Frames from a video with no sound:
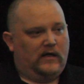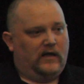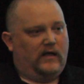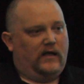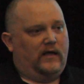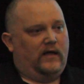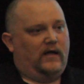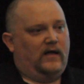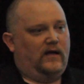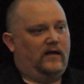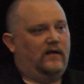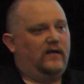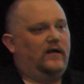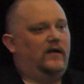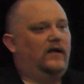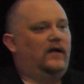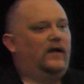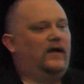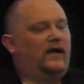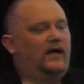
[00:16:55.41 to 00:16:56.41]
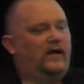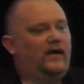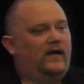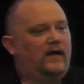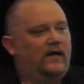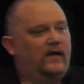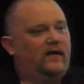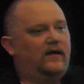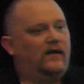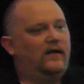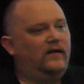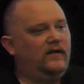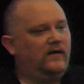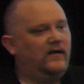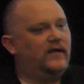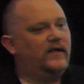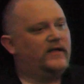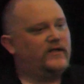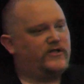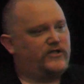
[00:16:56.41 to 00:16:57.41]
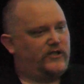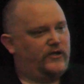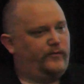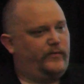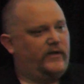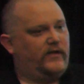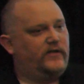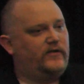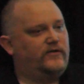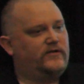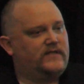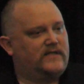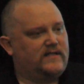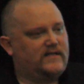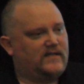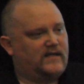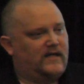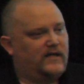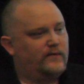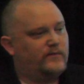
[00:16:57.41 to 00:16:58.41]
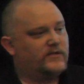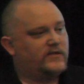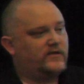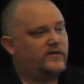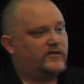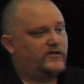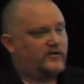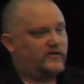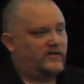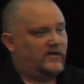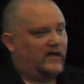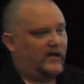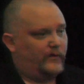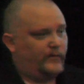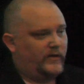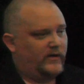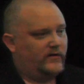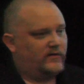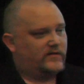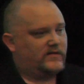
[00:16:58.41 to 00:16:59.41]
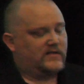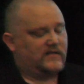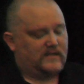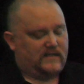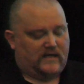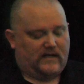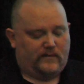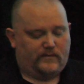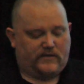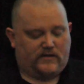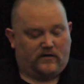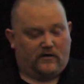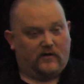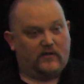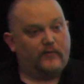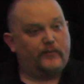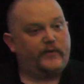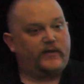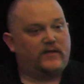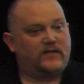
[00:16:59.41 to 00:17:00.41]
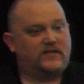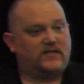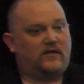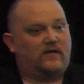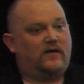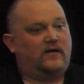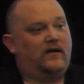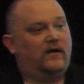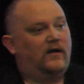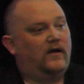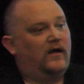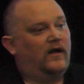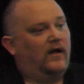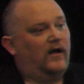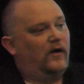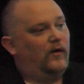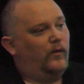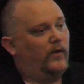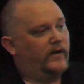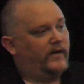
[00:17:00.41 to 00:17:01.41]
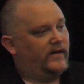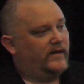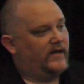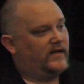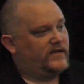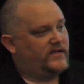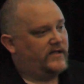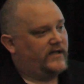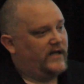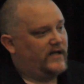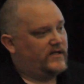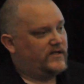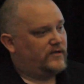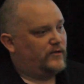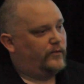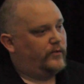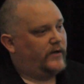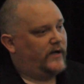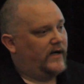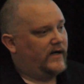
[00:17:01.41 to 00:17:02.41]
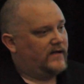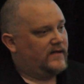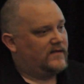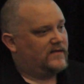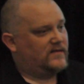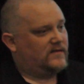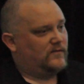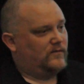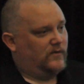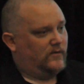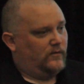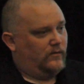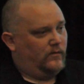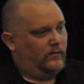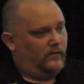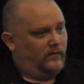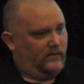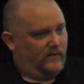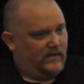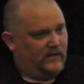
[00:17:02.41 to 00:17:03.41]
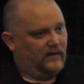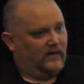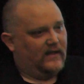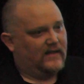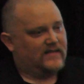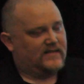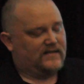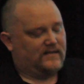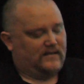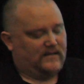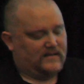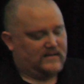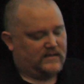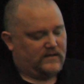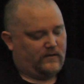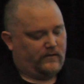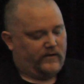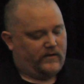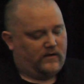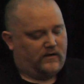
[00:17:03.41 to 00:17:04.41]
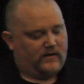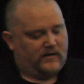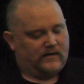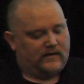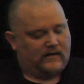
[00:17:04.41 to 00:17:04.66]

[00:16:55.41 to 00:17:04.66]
and it should be used at times and it should not be used at times. It all depends on what the educational practice or the lesson that's going on in